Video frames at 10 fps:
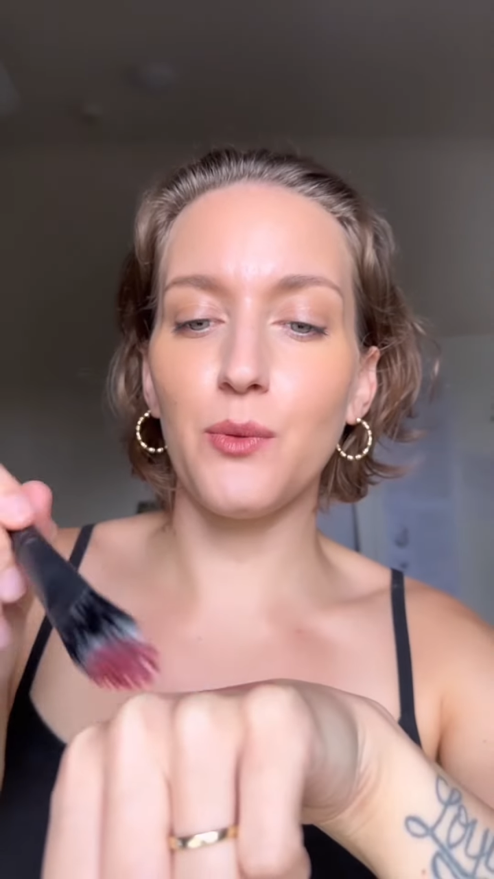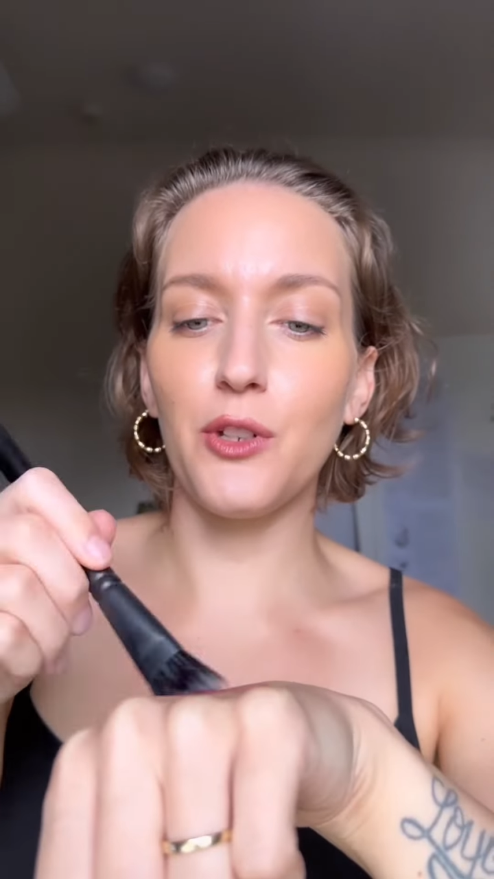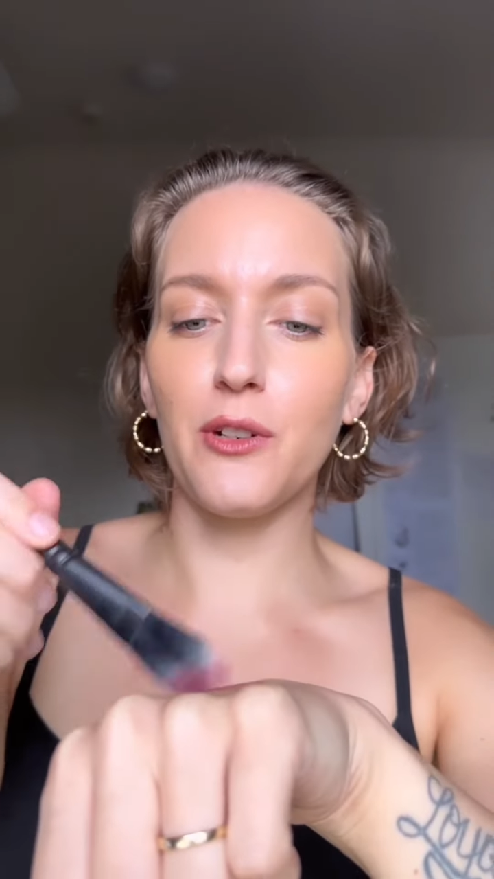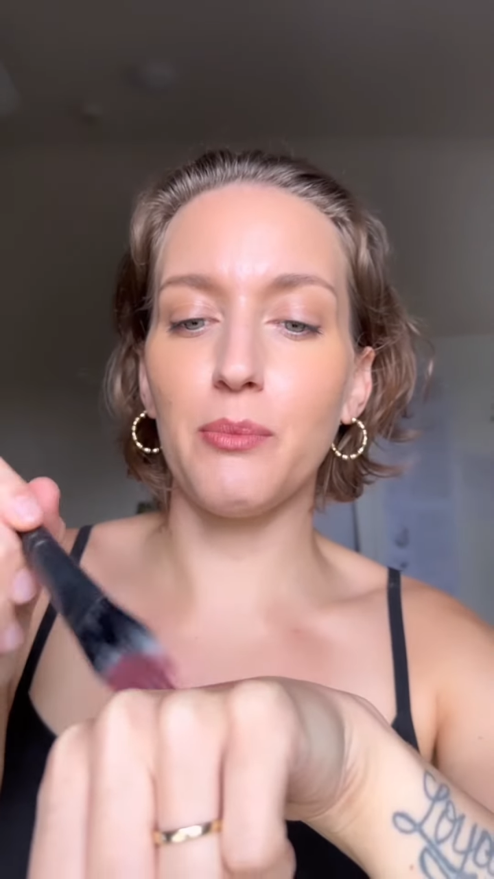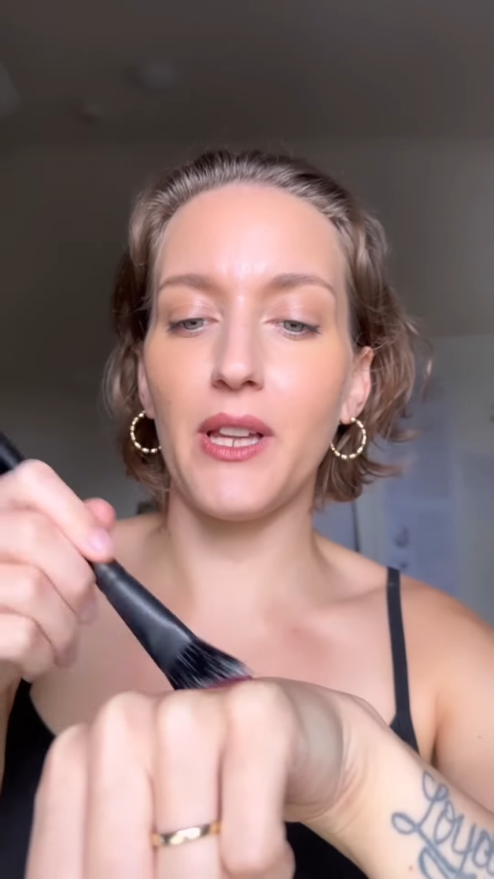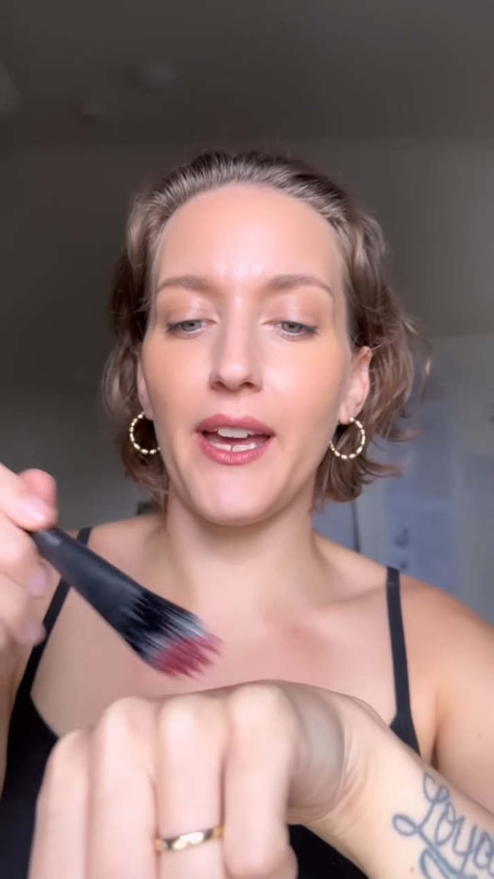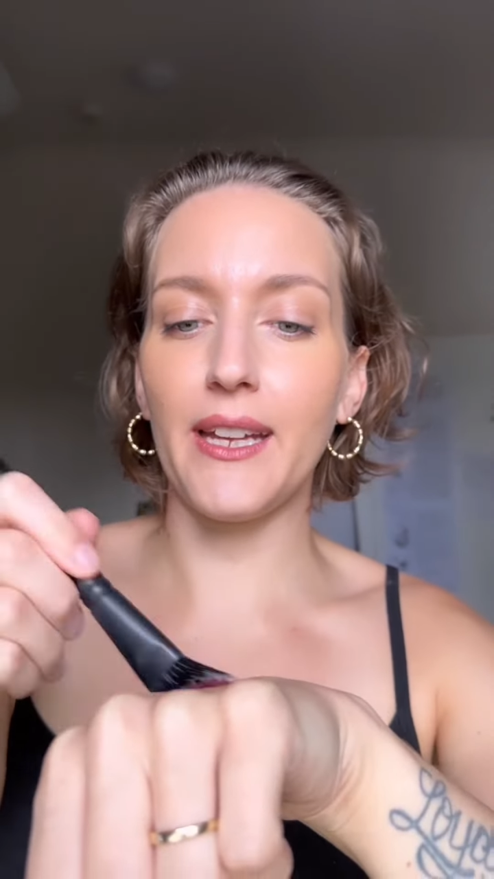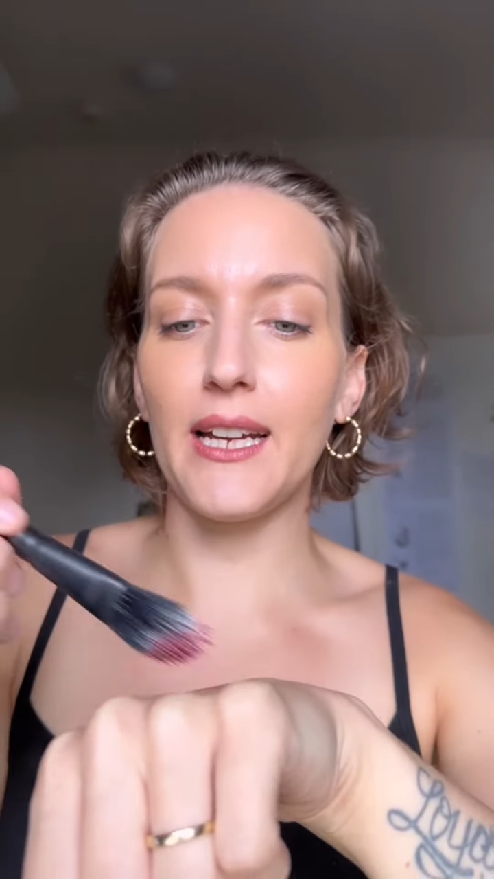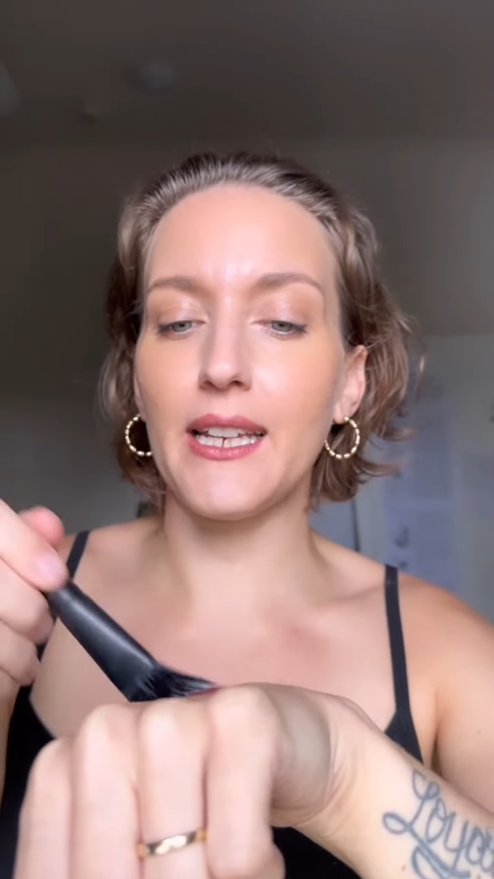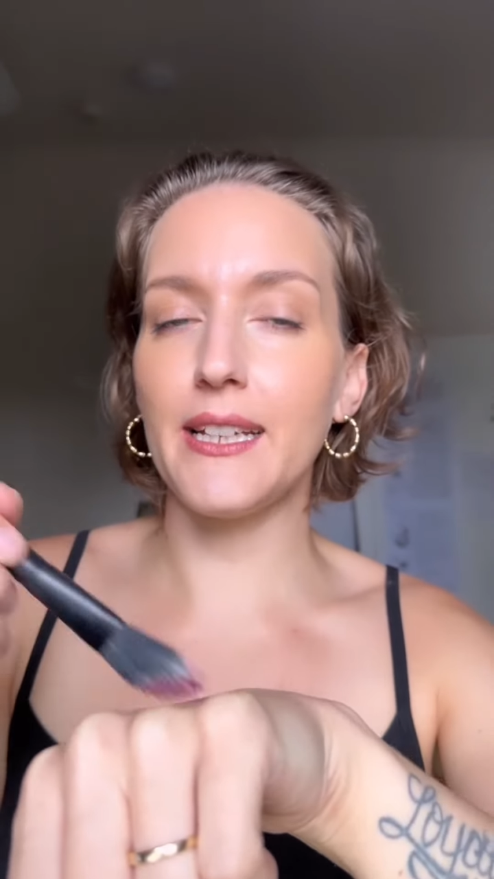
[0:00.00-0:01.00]
you're applying
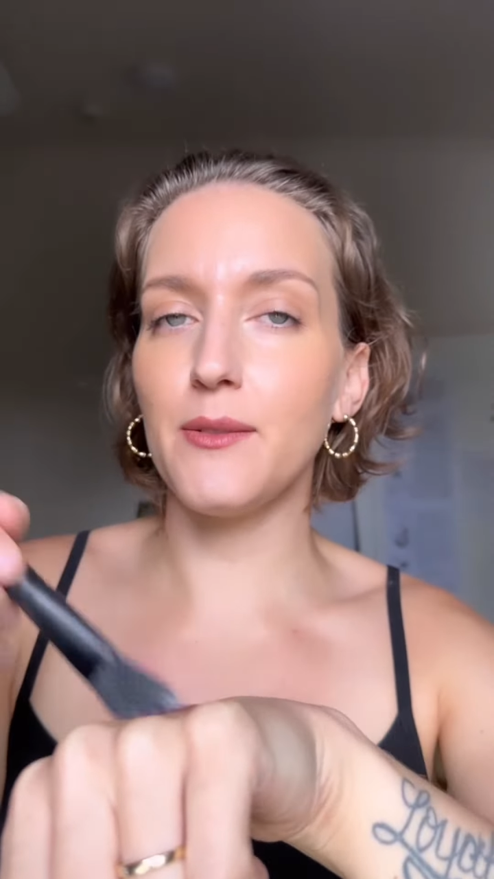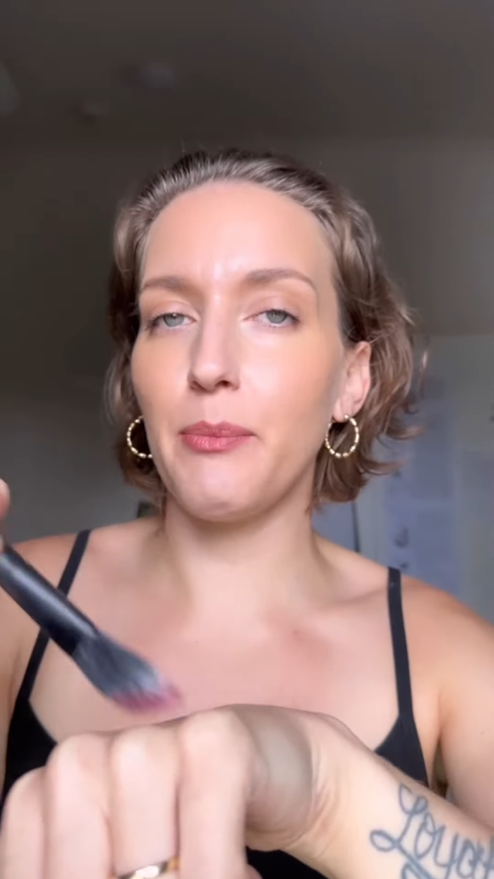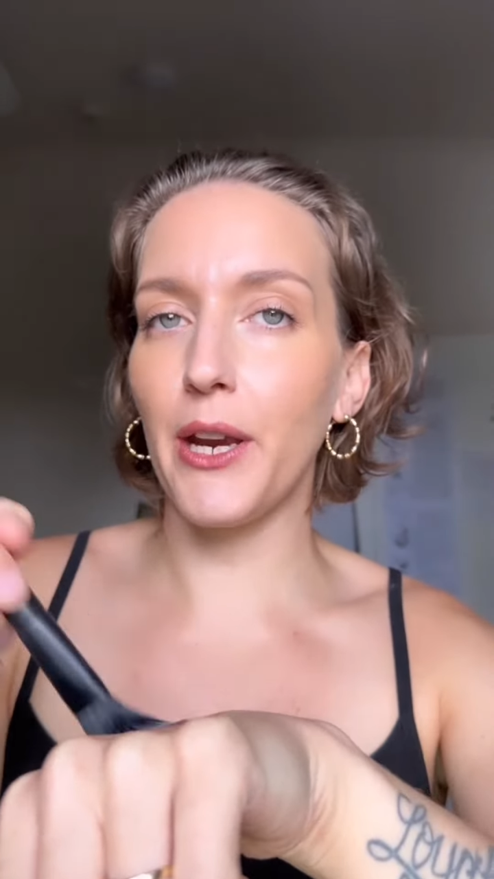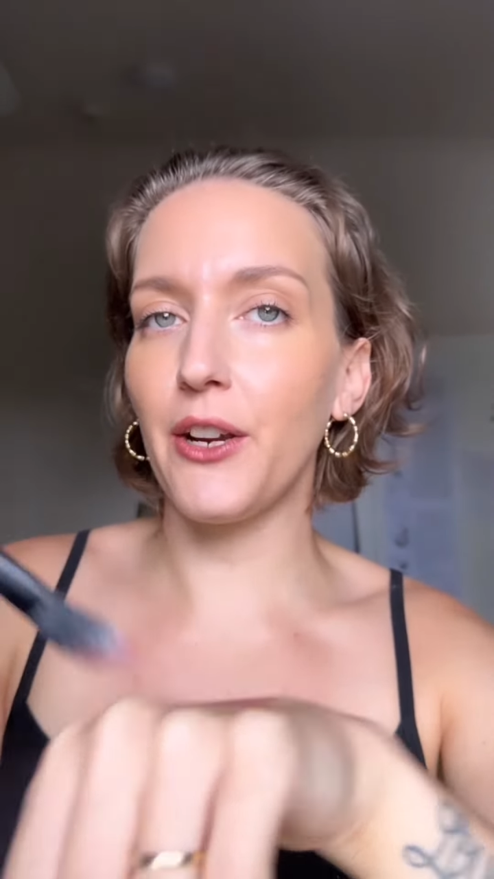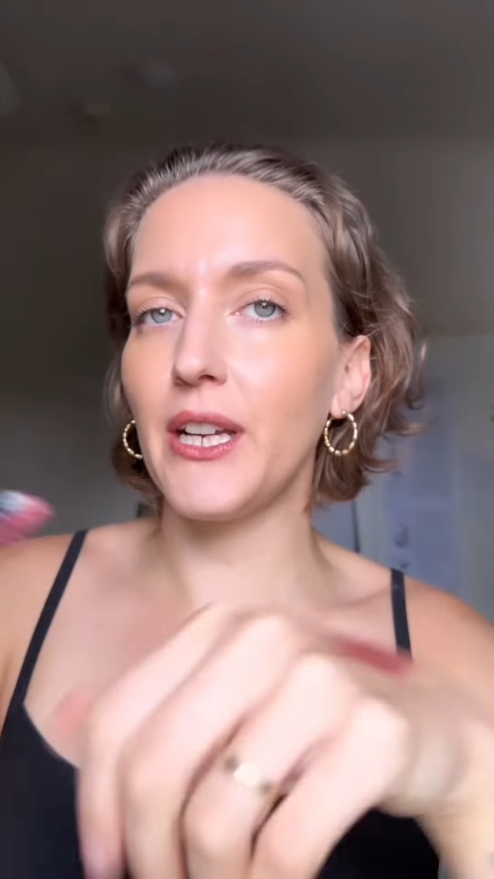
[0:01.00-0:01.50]
a nice berry